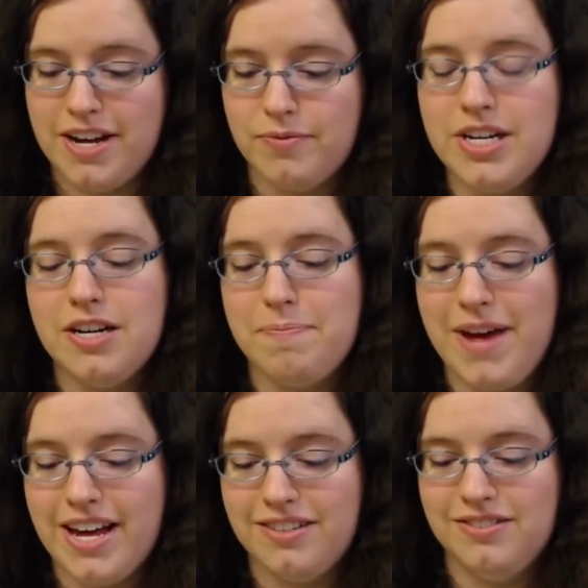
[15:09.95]
We need to
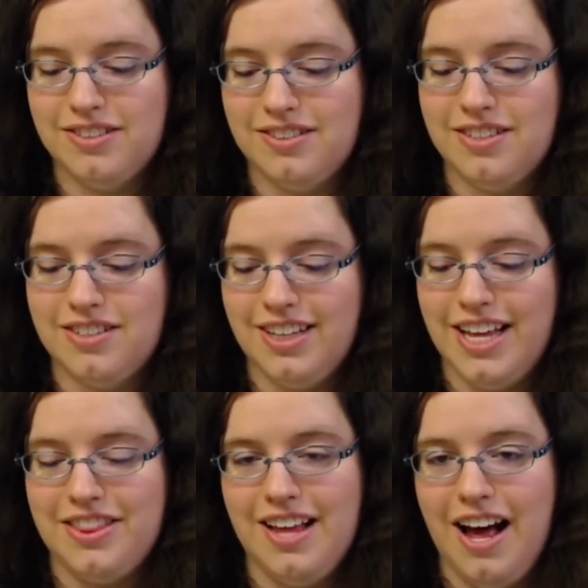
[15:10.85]
beg to
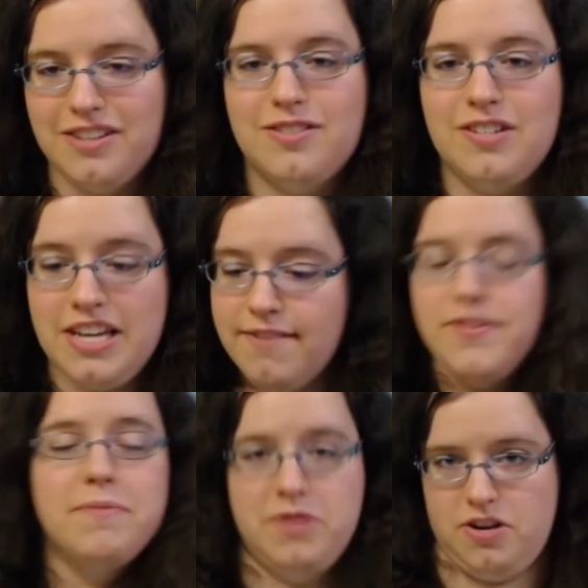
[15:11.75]
let us give
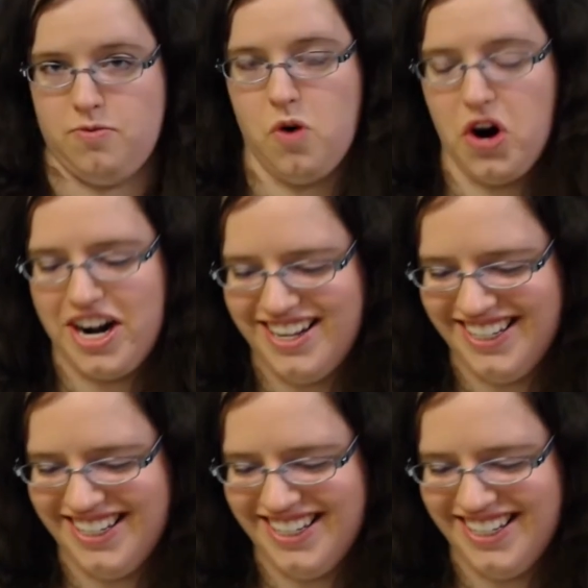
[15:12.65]
them the award.